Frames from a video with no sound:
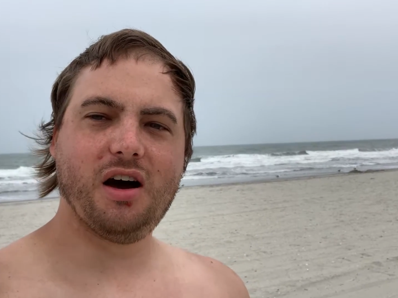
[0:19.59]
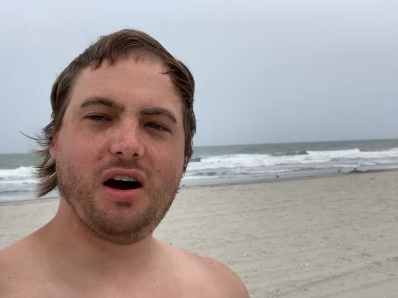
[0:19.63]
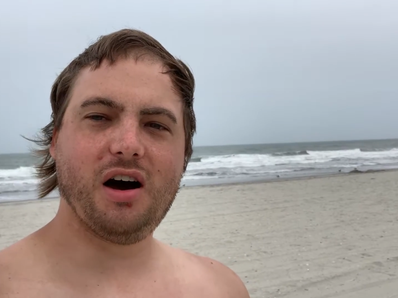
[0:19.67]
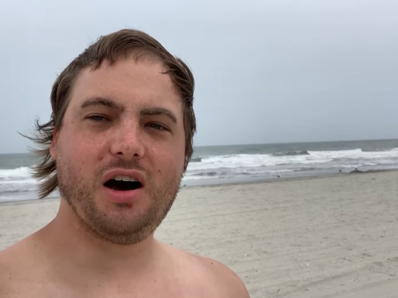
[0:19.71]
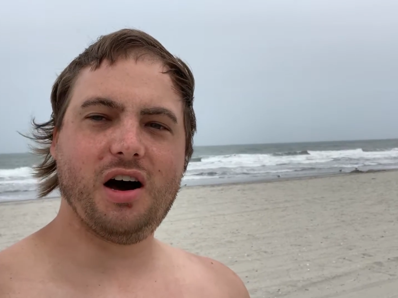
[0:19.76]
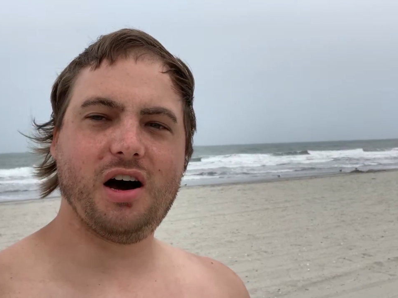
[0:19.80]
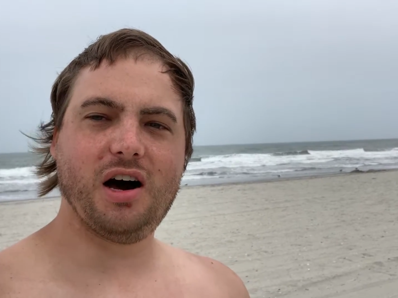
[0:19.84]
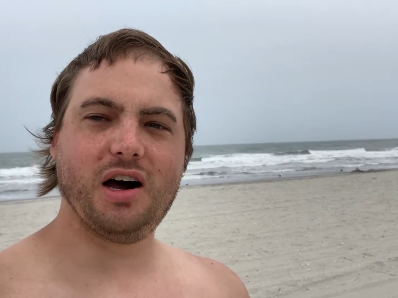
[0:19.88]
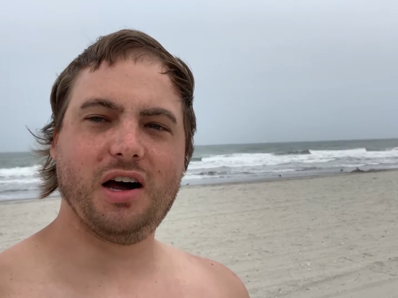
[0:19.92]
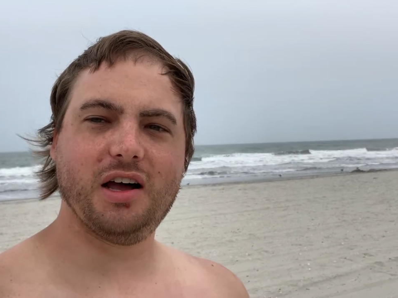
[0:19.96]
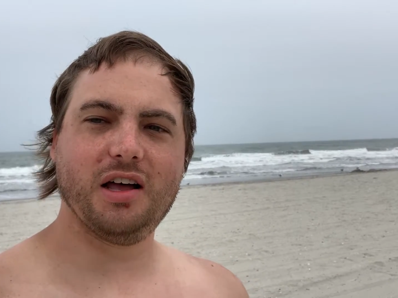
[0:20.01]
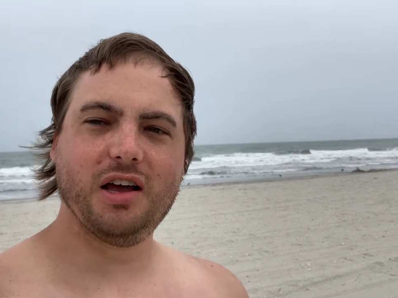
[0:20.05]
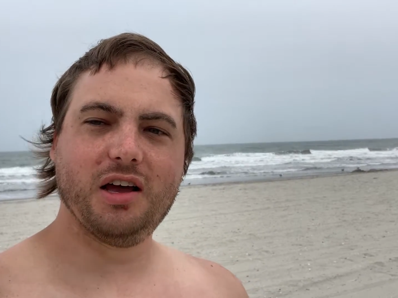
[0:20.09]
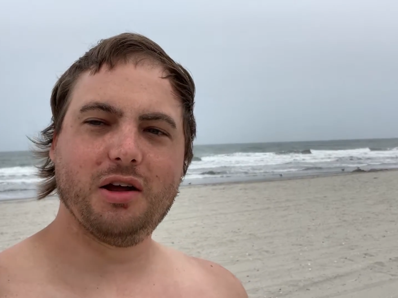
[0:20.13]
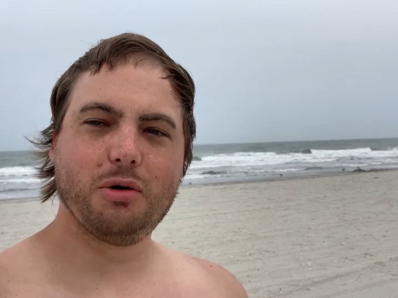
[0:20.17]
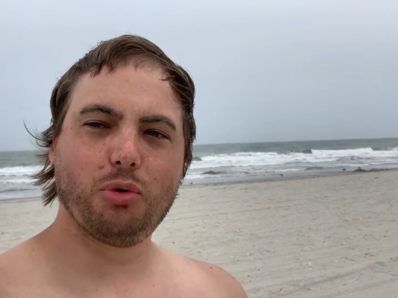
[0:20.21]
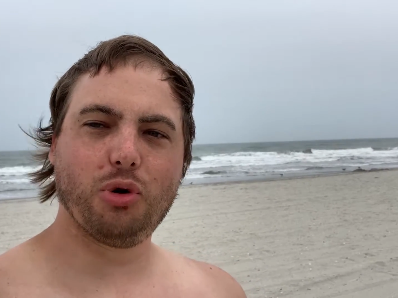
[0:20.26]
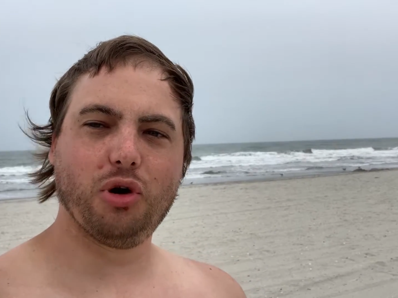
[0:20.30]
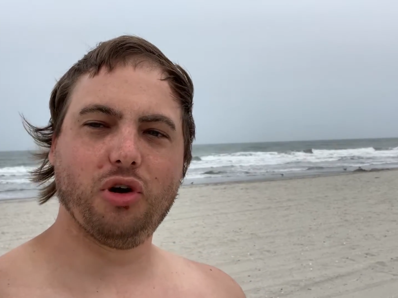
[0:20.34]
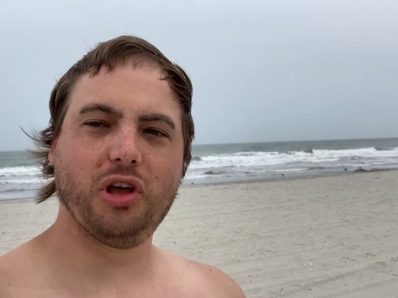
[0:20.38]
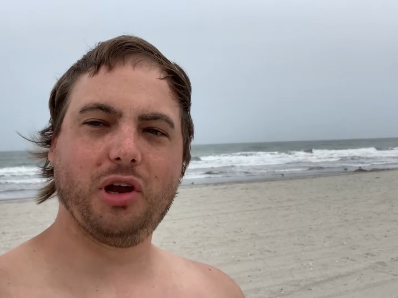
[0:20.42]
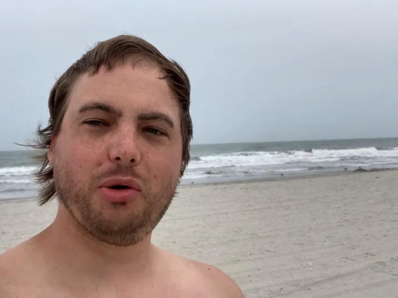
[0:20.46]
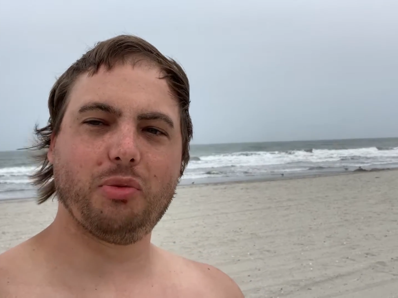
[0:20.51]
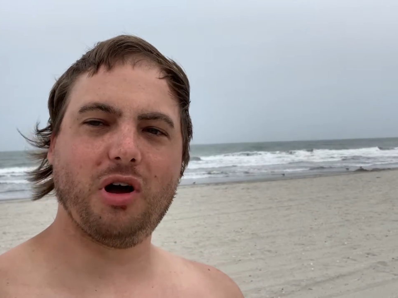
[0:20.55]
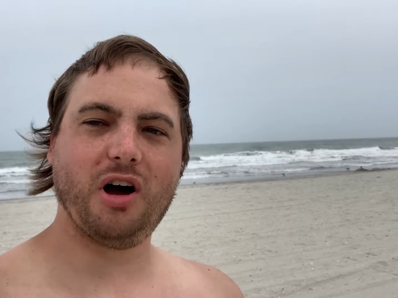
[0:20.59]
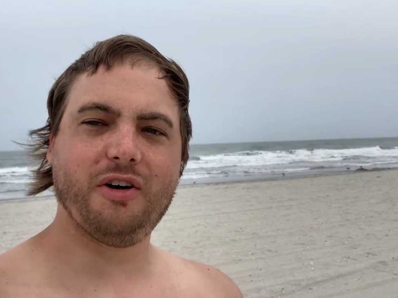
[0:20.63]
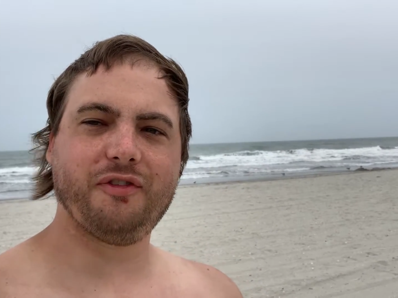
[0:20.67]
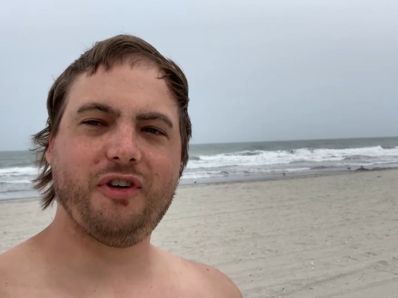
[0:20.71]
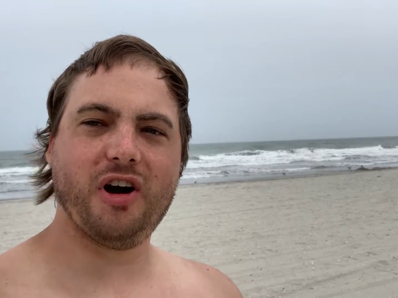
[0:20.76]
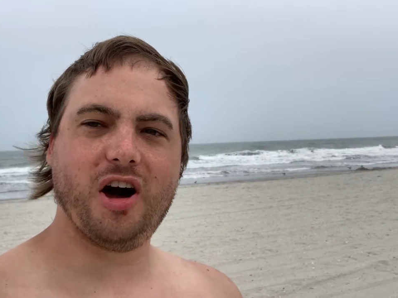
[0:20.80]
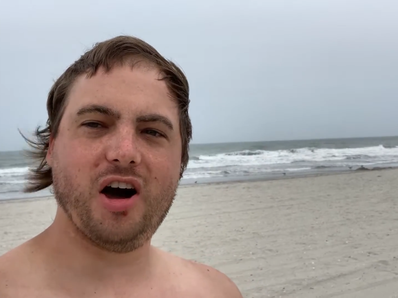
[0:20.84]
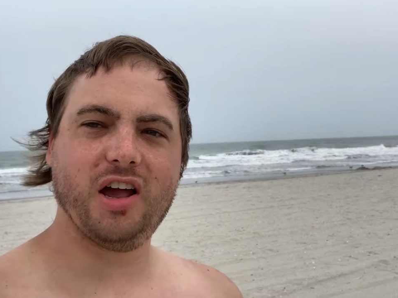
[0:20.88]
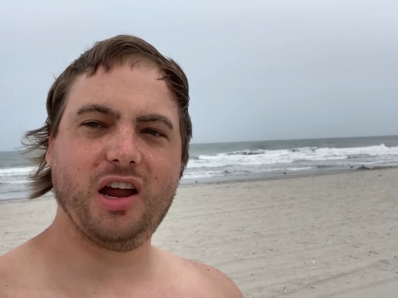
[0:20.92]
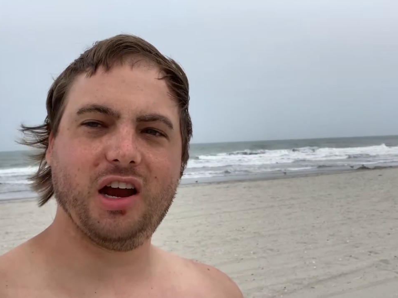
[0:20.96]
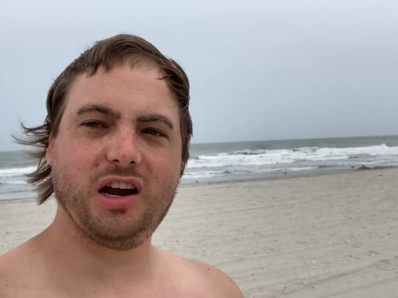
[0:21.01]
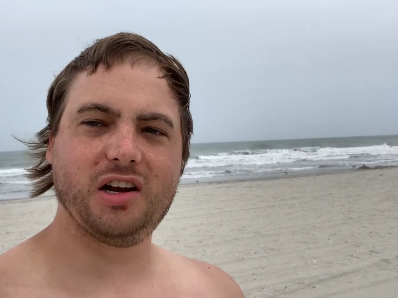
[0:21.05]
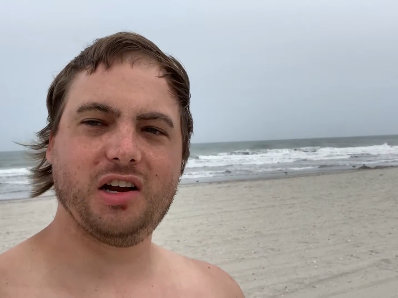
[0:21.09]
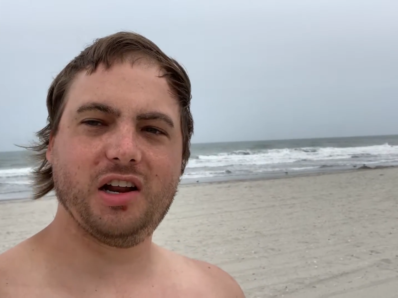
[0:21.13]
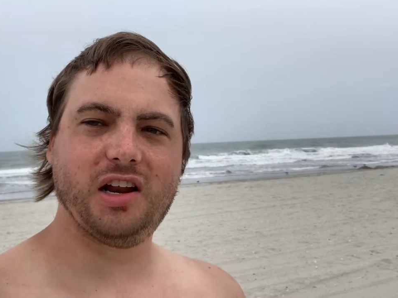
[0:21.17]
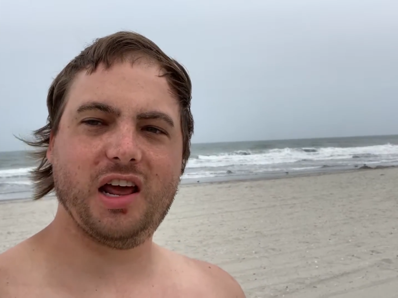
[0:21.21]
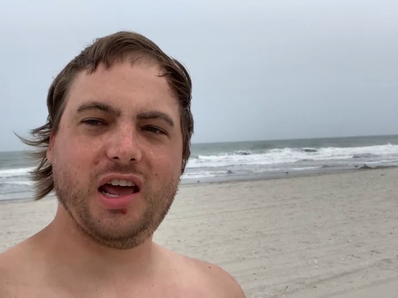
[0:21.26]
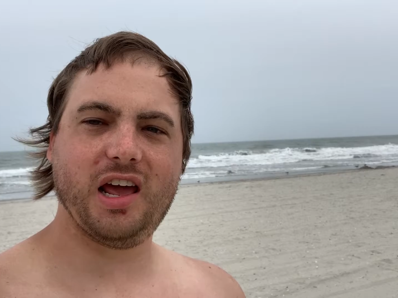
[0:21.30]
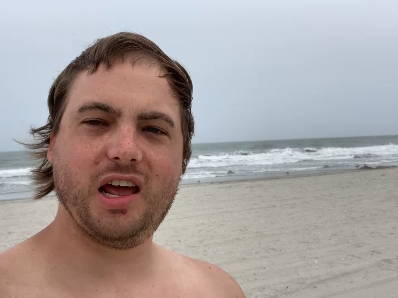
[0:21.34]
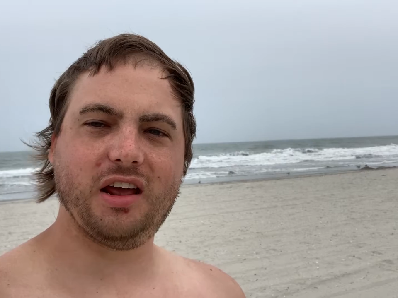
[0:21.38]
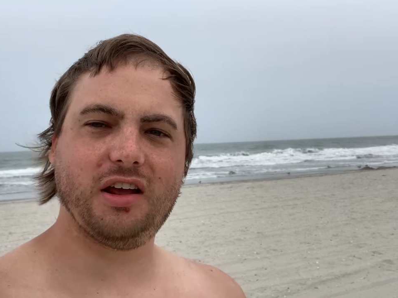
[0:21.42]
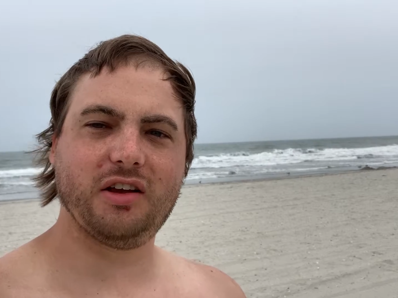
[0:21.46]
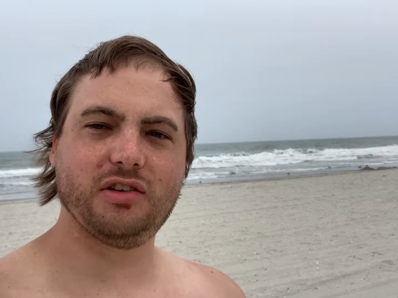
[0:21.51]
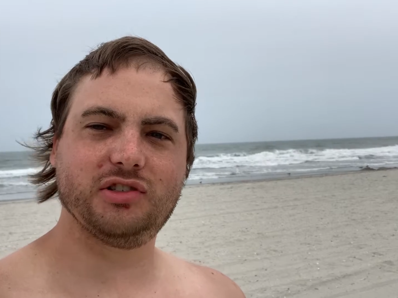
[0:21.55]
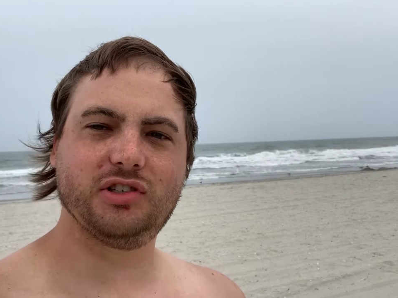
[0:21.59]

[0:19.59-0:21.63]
Uh, really rough out here today.